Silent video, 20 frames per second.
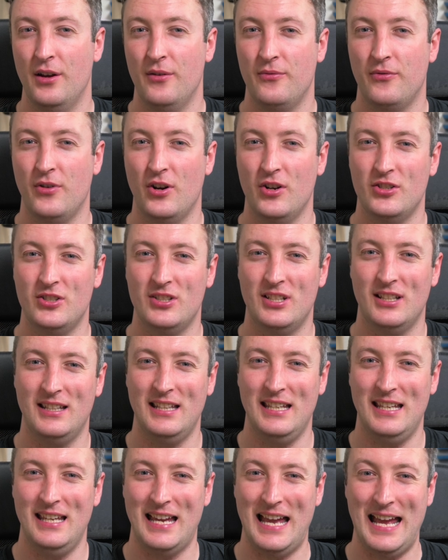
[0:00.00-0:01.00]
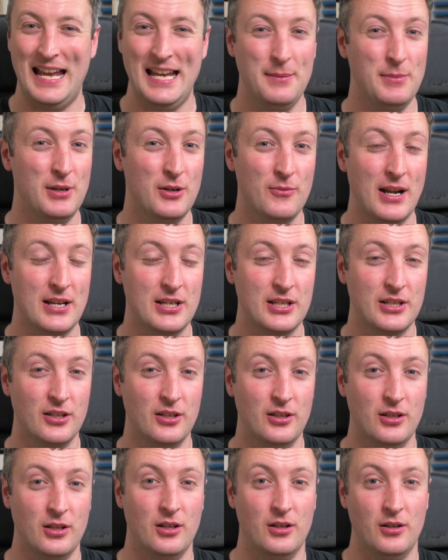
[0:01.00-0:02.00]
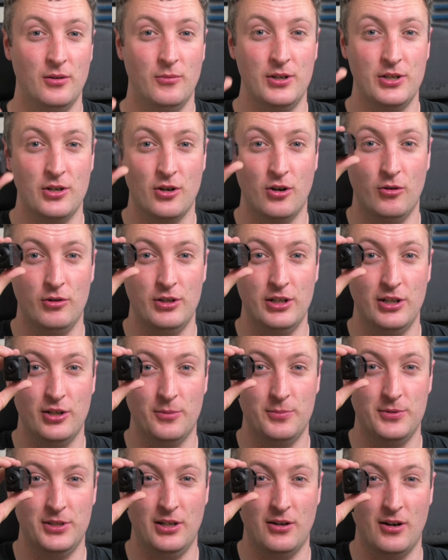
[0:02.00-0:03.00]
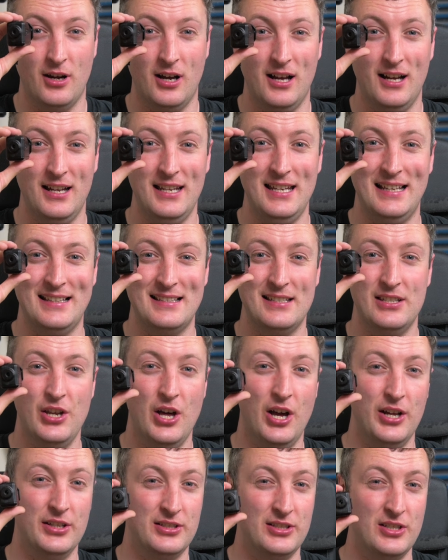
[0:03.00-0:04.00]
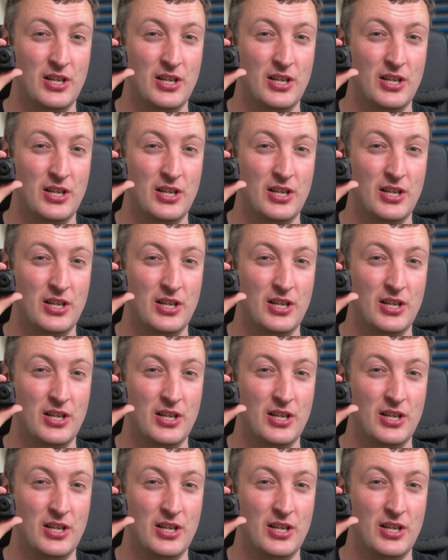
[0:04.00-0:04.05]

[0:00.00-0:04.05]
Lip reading: First, the aiming reticle, when you're holding it up to your eye, is not as